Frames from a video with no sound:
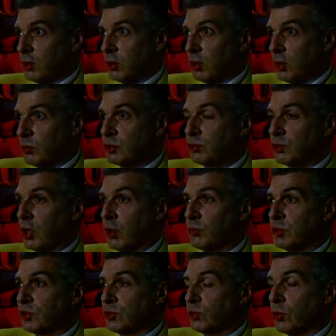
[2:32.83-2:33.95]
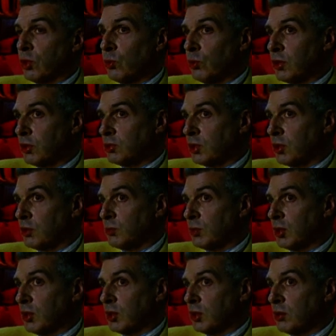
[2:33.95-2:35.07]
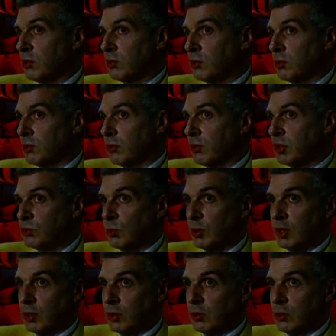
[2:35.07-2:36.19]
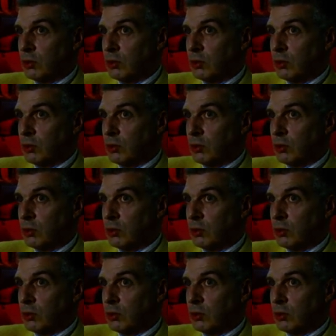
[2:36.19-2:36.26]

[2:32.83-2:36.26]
it was drama school. Who are they trying to be this week?